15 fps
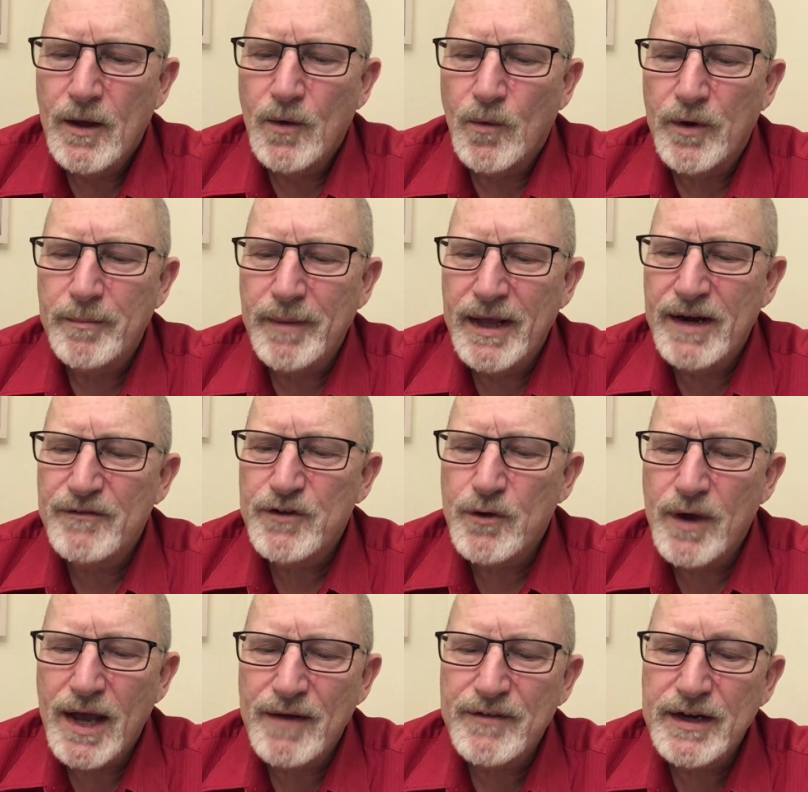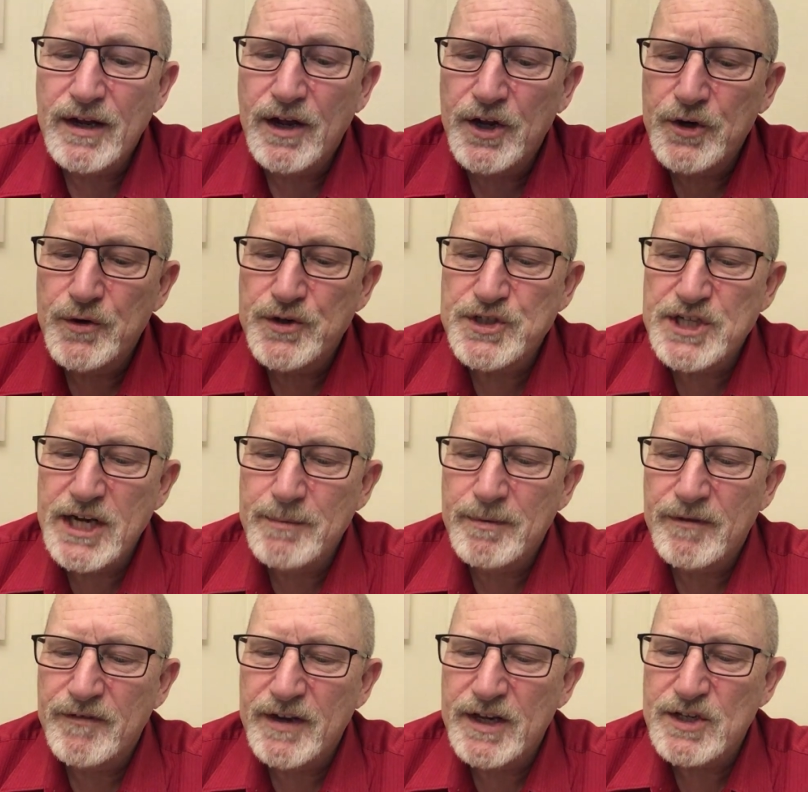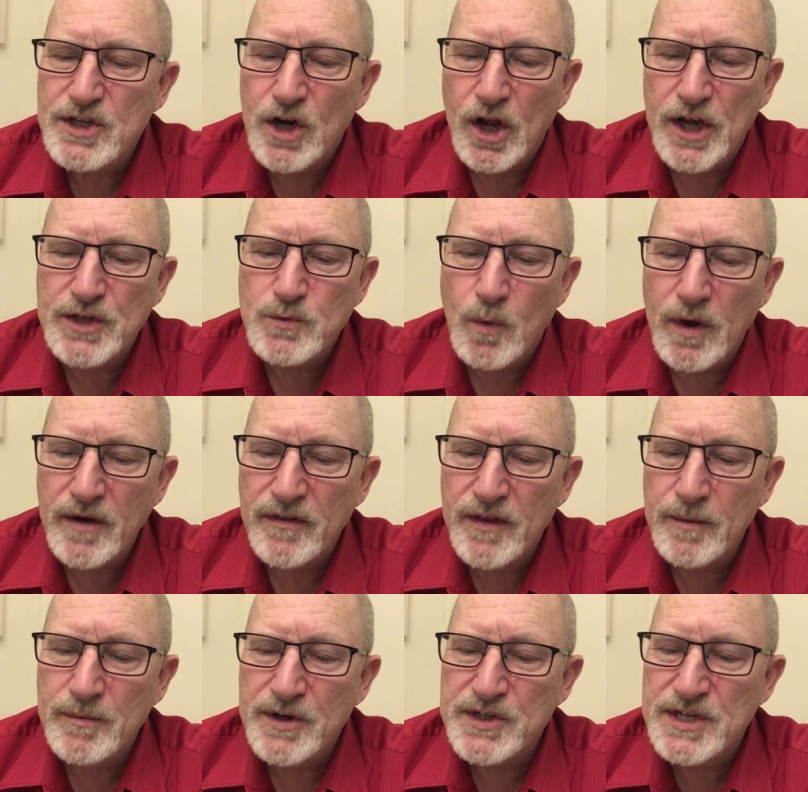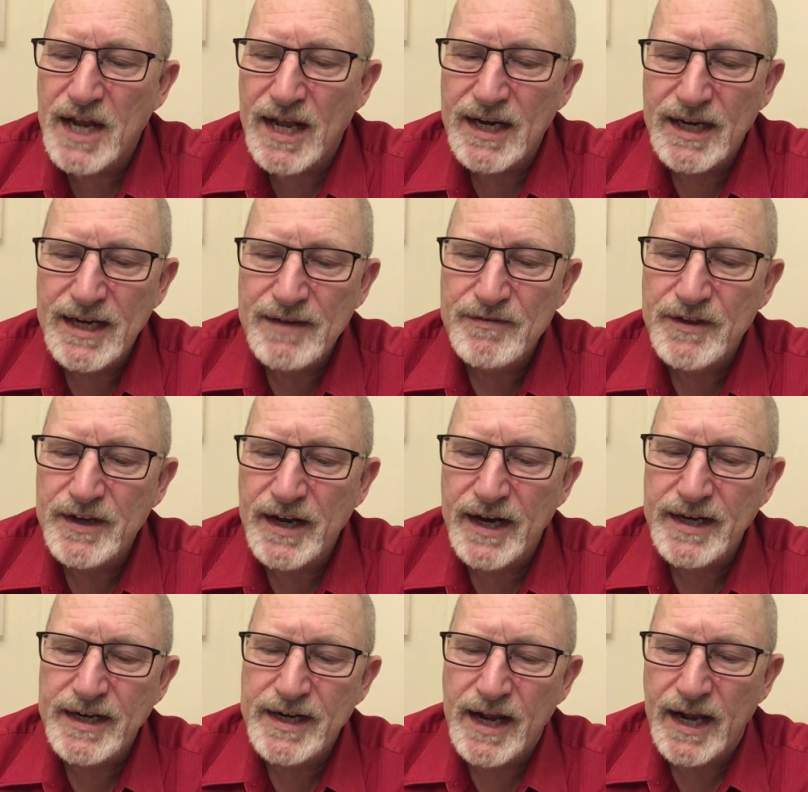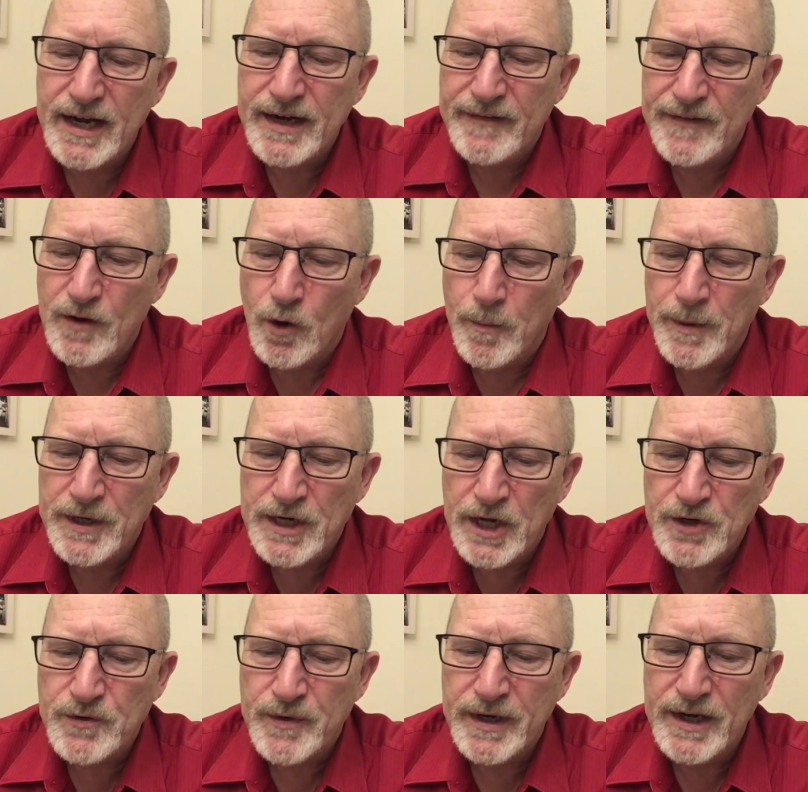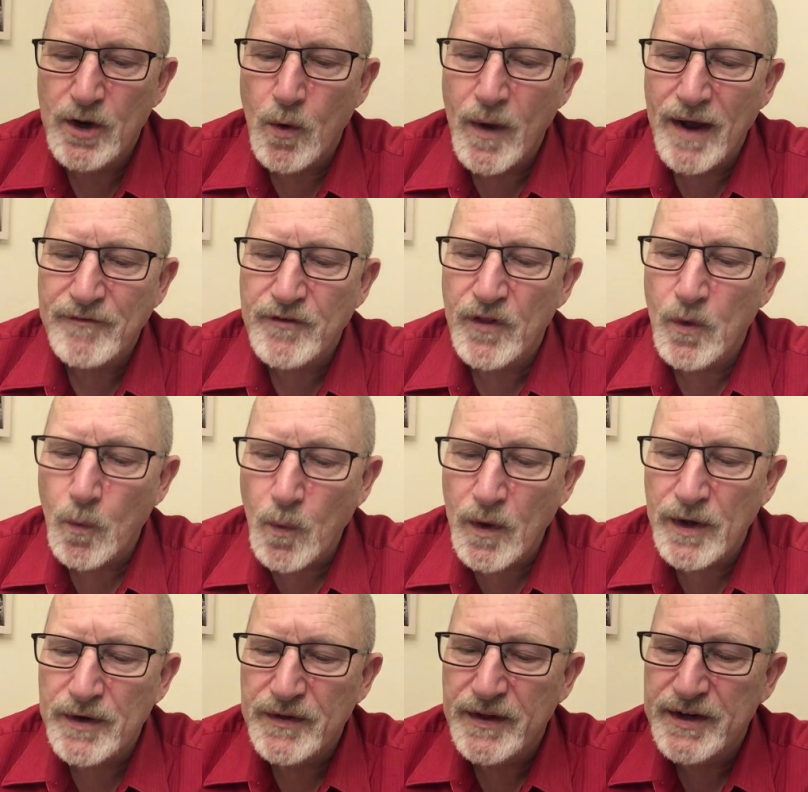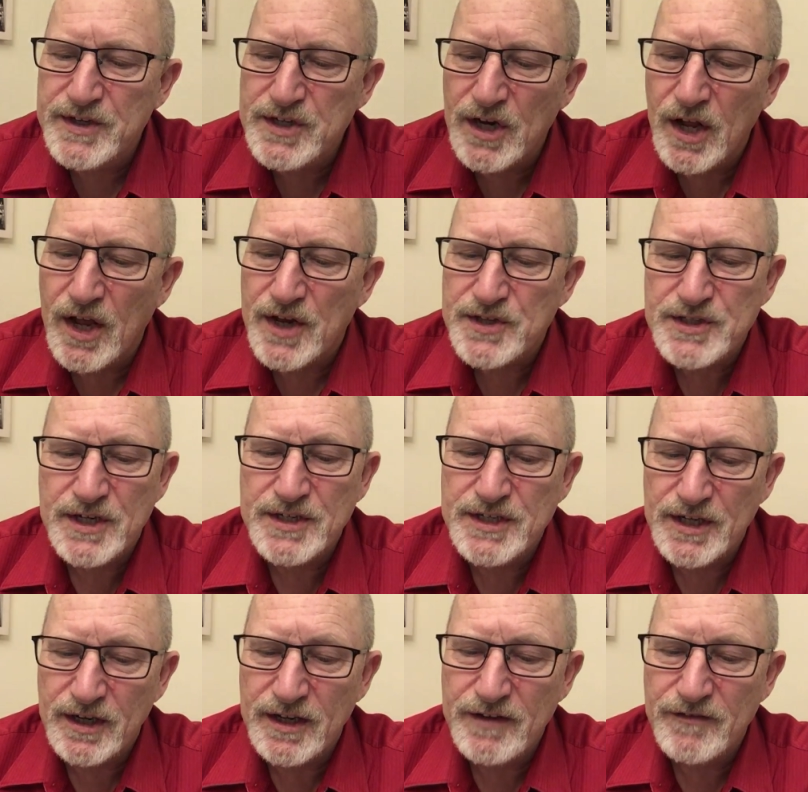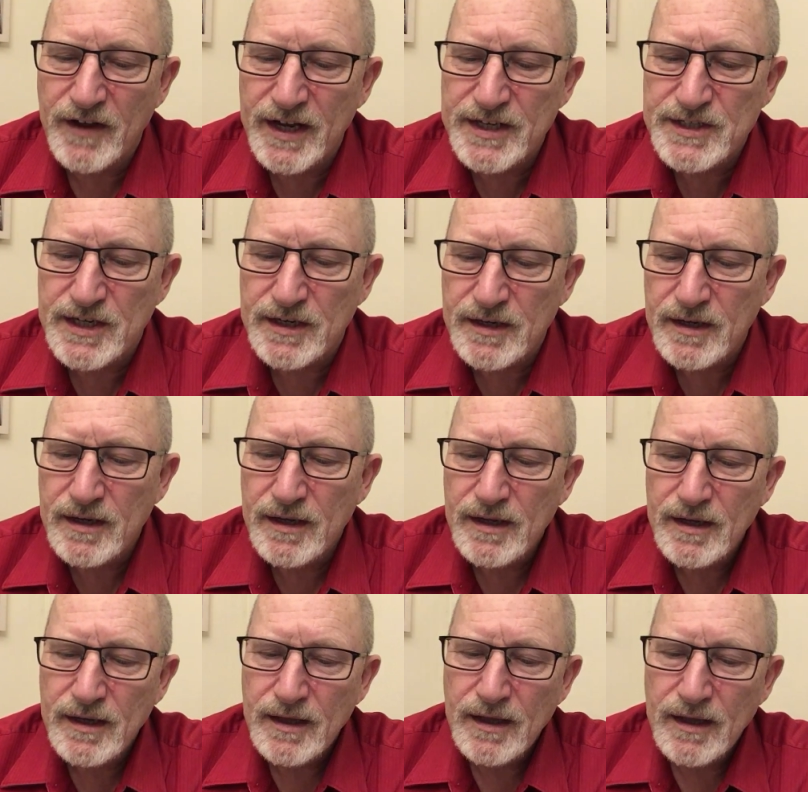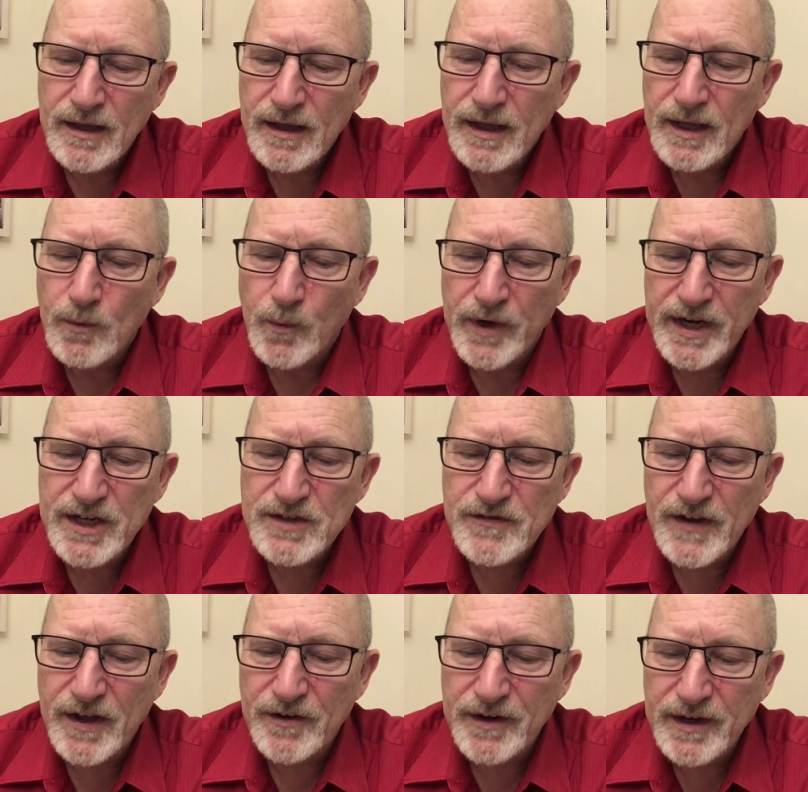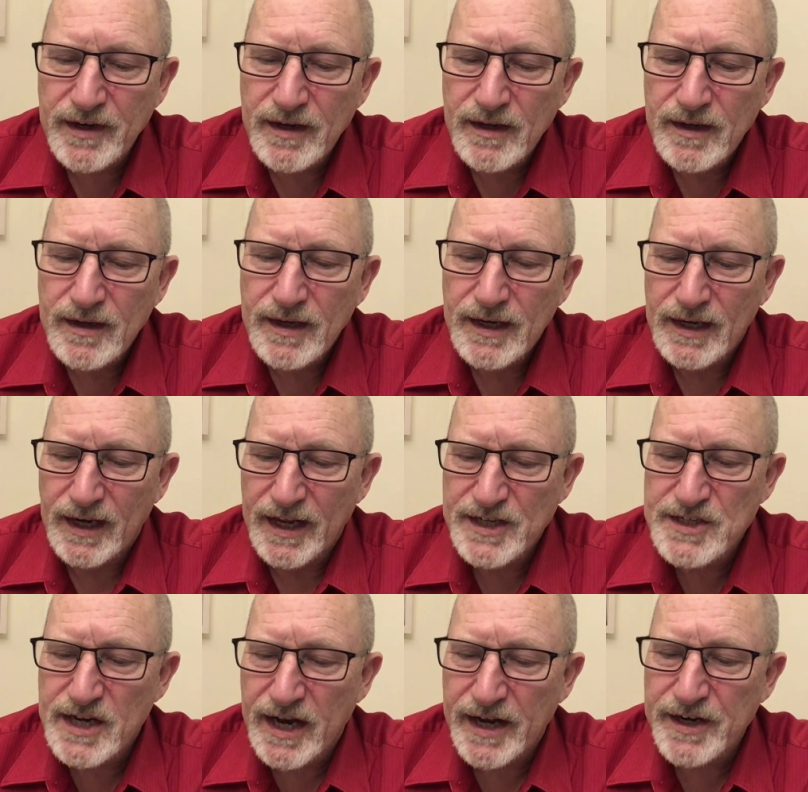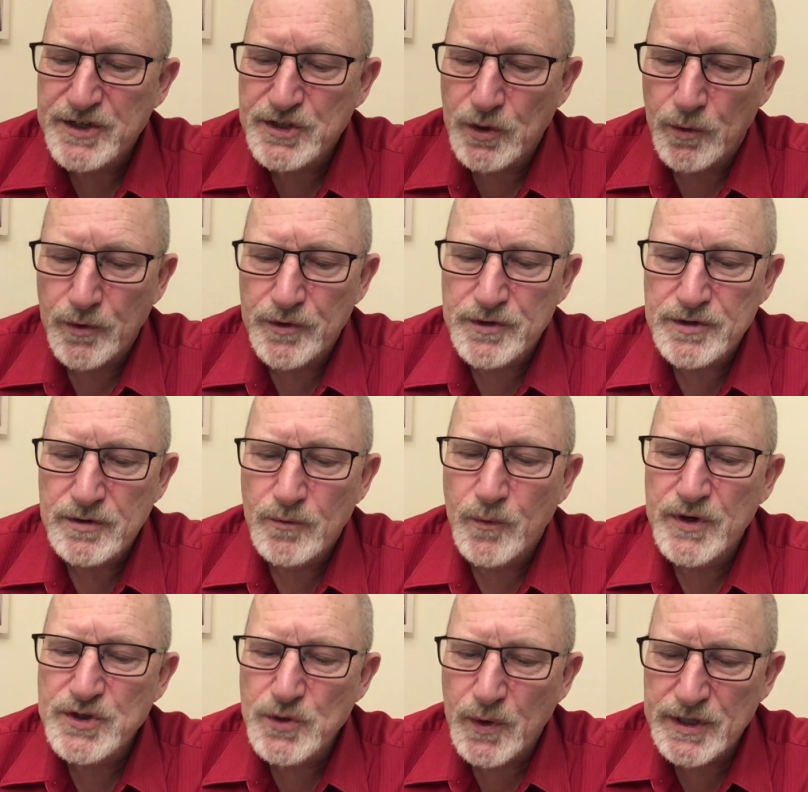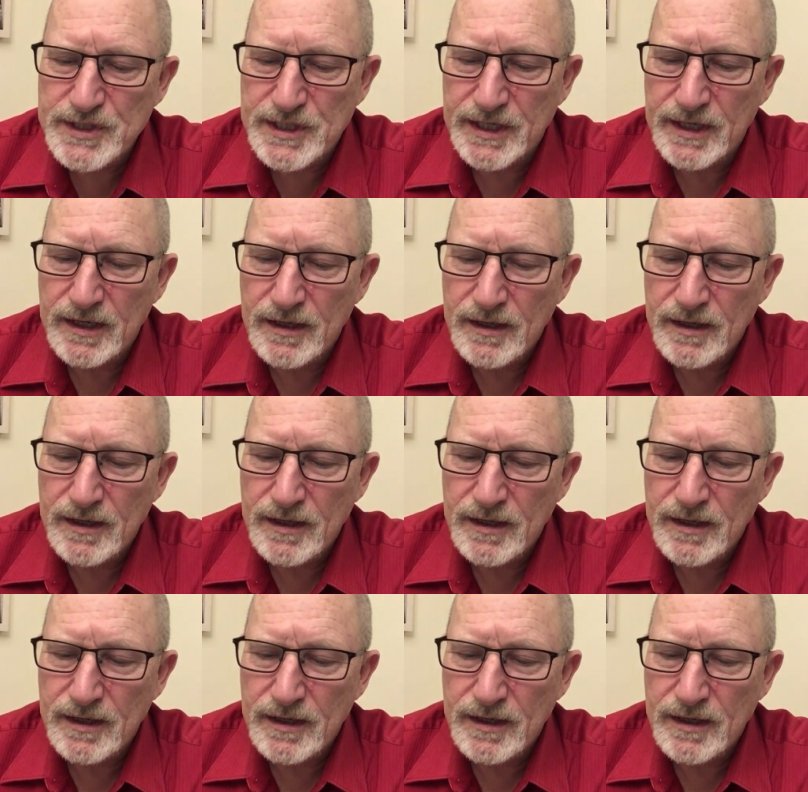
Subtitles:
"What man of you, having 100 sheep, if he has lost one of them, does not leave the 99 in the open country and go after the one that is lost until he finds it? When he has found it, he lays it on his shoulders, rejoicing.